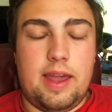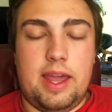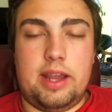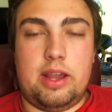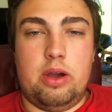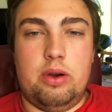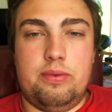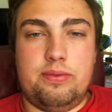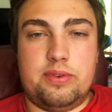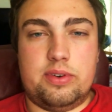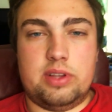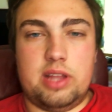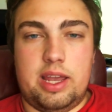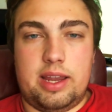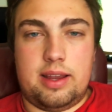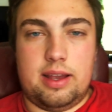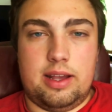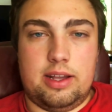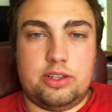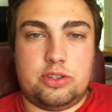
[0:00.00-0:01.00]
go for
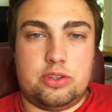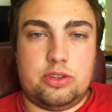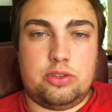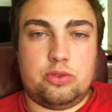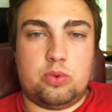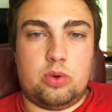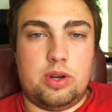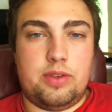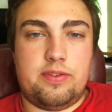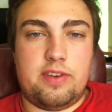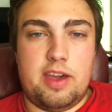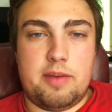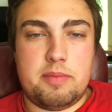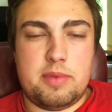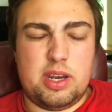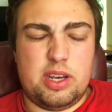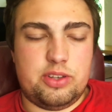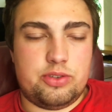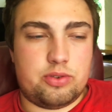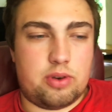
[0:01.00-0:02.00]
like a
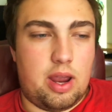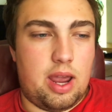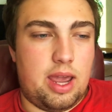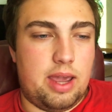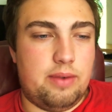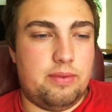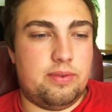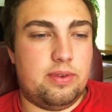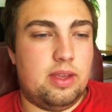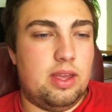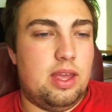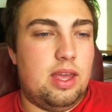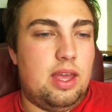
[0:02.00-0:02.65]
25-minute drive.